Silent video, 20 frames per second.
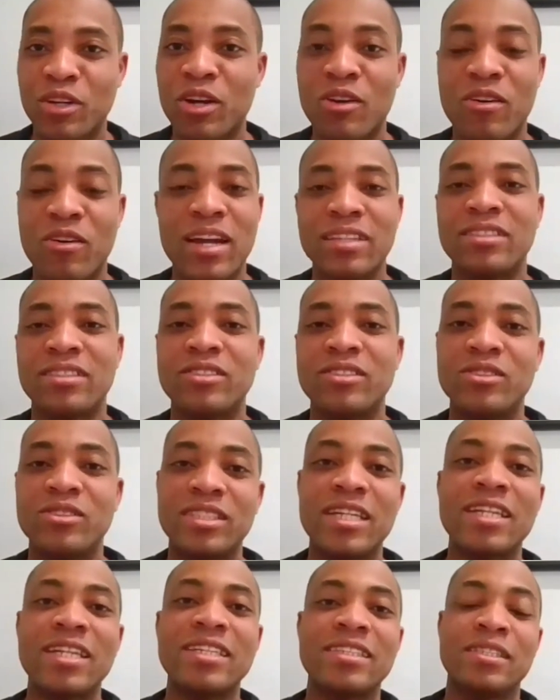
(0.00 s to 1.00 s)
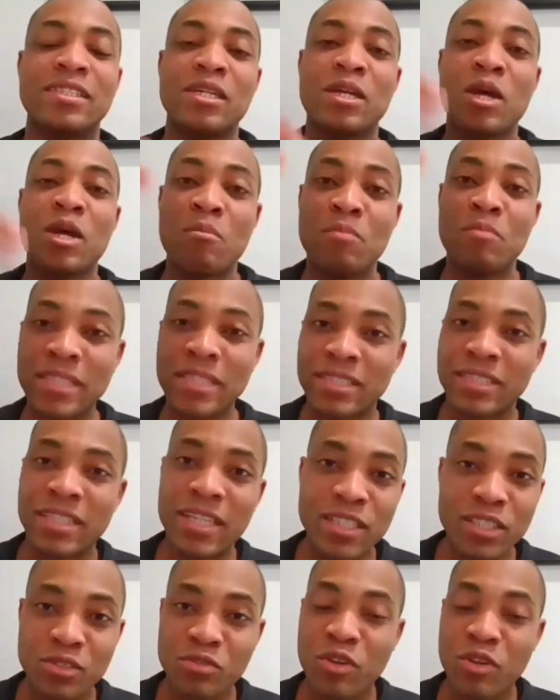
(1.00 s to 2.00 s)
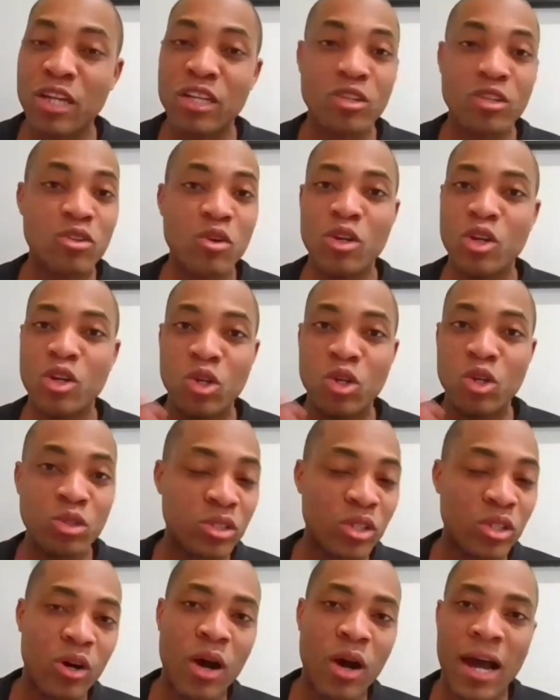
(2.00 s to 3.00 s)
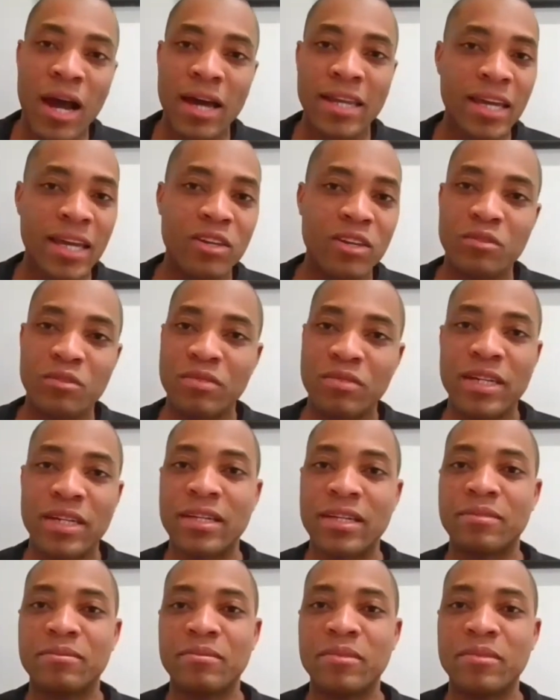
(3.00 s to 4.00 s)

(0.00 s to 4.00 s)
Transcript: Otherwise, you just be successful and you're going to lose all at the end of the,